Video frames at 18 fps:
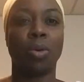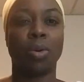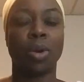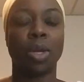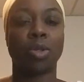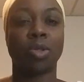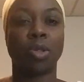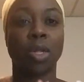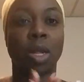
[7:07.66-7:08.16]

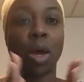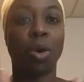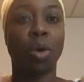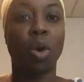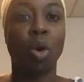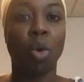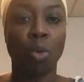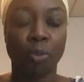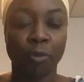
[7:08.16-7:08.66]
It's not
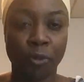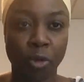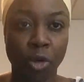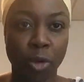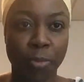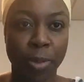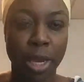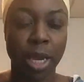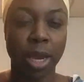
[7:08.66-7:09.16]

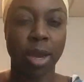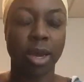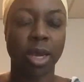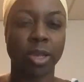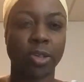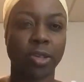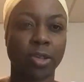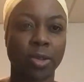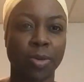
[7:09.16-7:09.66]
hopeful
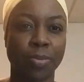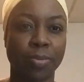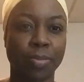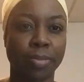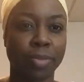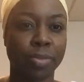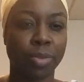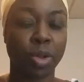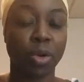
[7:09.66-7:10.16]
because
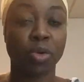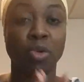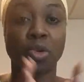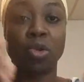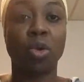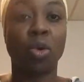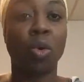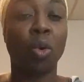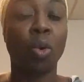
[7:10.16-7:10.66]
there's
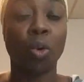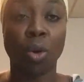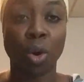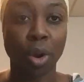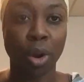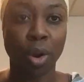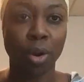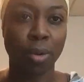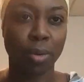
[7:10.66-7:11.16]
no
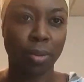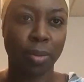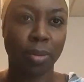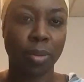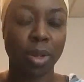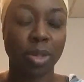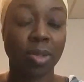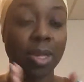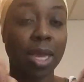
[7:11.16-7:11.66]
order,
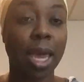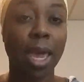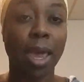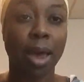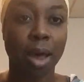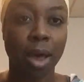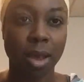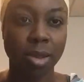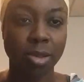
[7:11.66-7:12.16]
it's
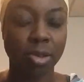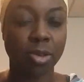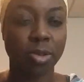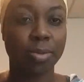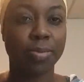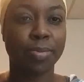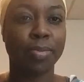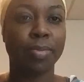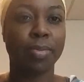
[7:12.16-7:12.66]
chaos.
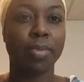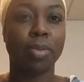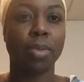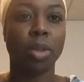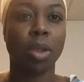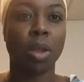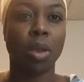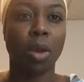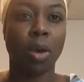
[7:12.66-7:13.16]

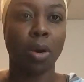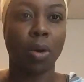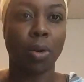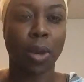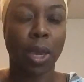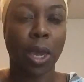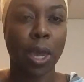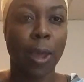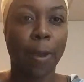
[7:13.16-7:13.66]

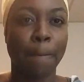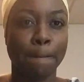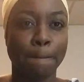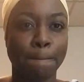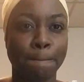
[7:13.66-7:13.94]
Okay?